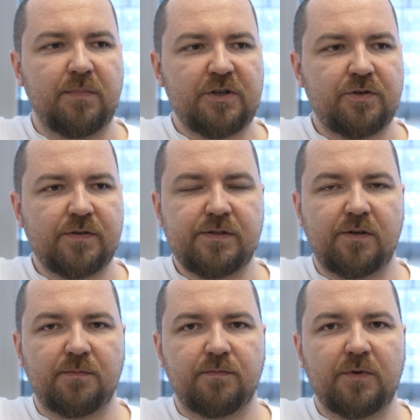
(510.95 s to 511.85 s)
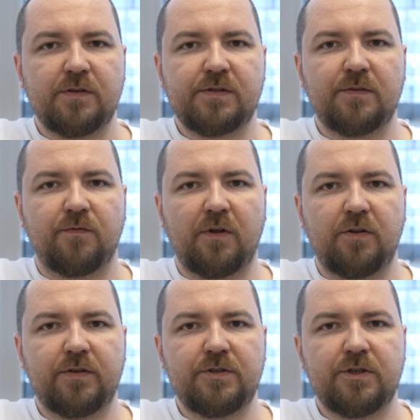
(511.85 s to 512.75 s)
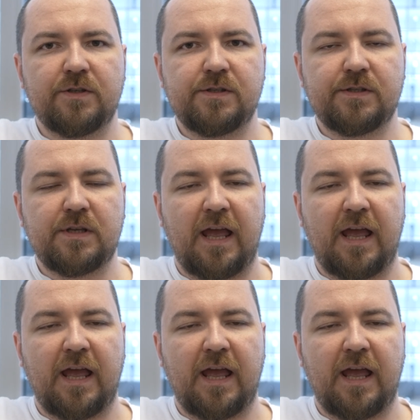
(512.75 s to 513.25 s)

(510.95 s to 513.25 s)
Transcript: measure some voltages,